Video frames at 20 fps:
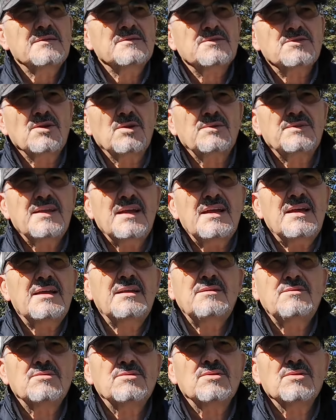So
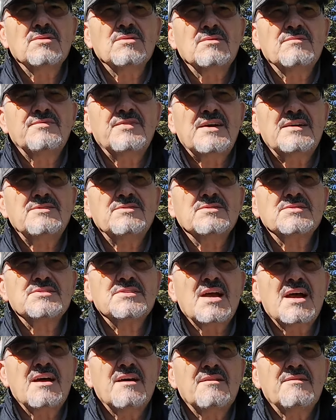then you go find
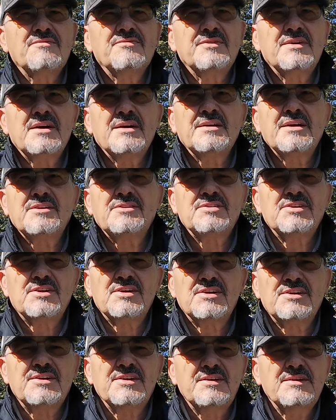yourself an
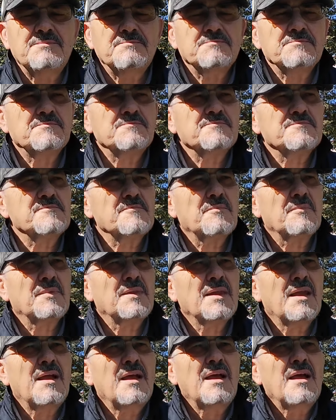attorney,
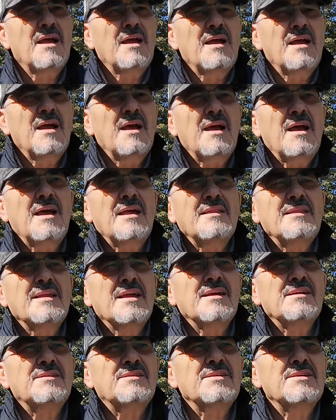and
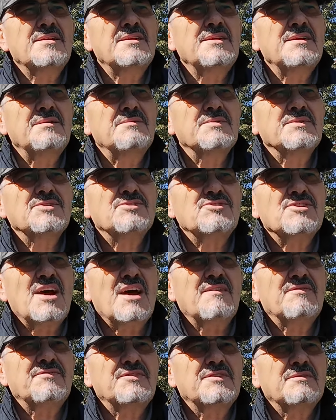the attorney will
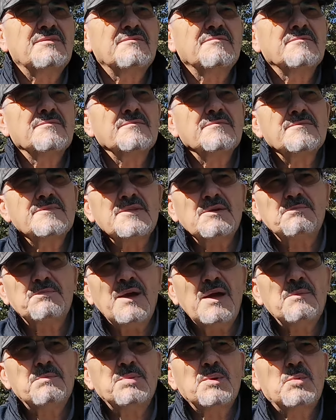draft the
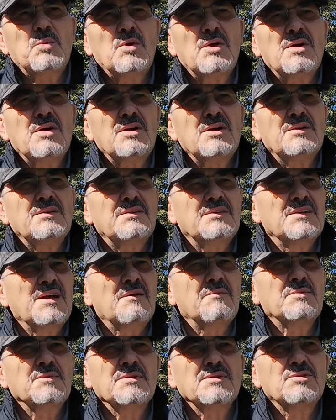paperwork, they
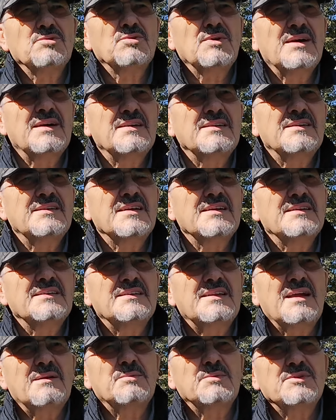will do anything,
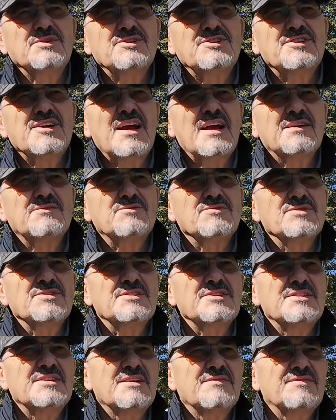they will check to
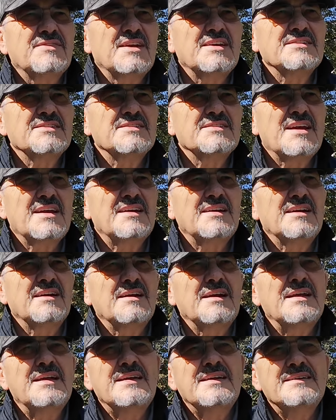see if there's any
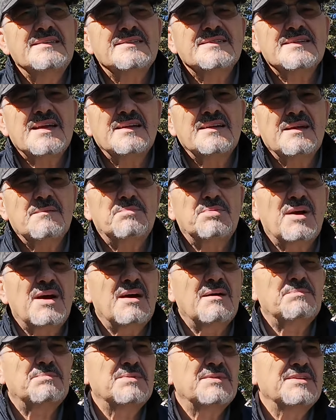liens on the
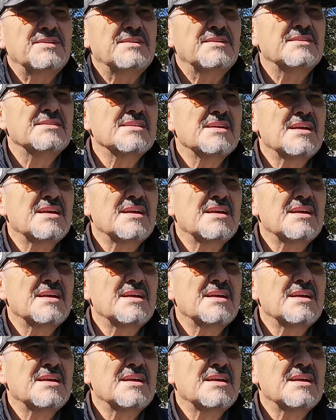property.